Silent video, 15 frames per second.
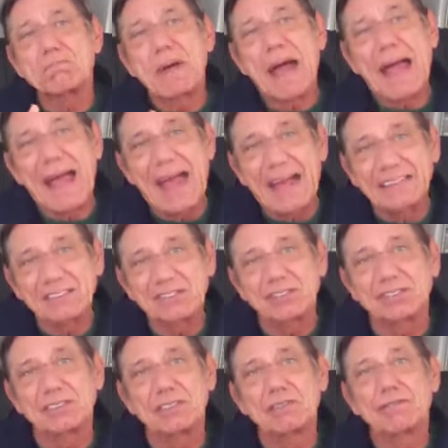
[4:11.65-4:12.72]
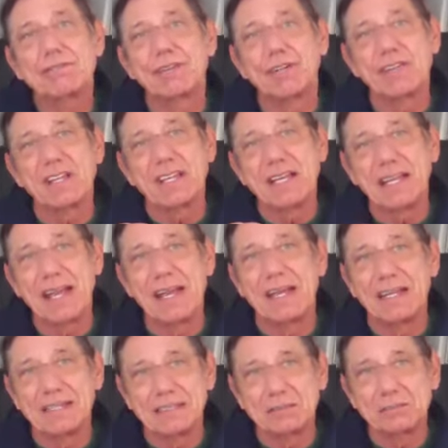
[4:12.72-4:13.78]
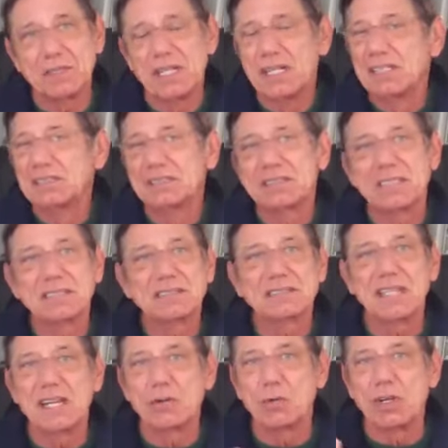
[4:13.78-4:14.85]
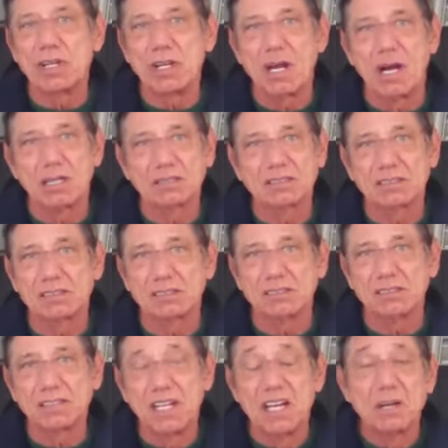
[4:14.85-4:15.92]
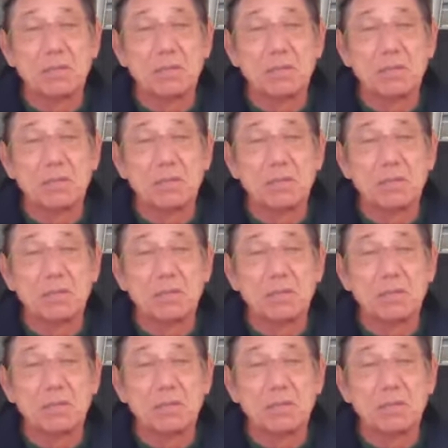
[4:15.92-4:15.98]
passion for the game since they were youngsters.